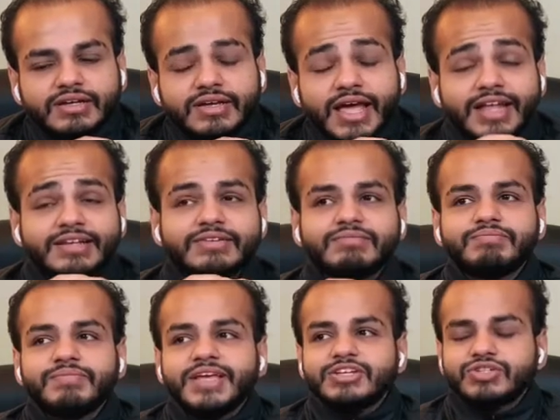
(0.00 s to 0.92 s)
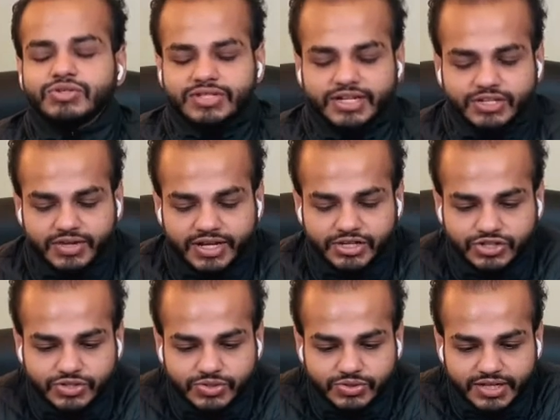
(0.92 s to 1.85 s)
And make sure that you
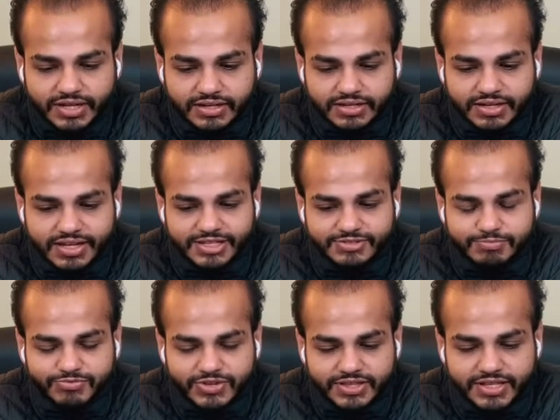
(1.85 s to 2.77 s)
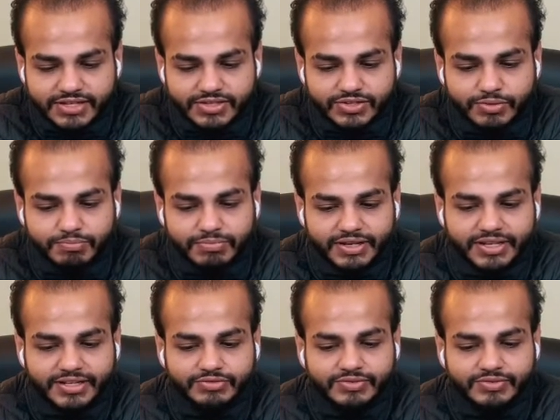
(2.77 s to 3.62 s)
ensure that it's within your belief,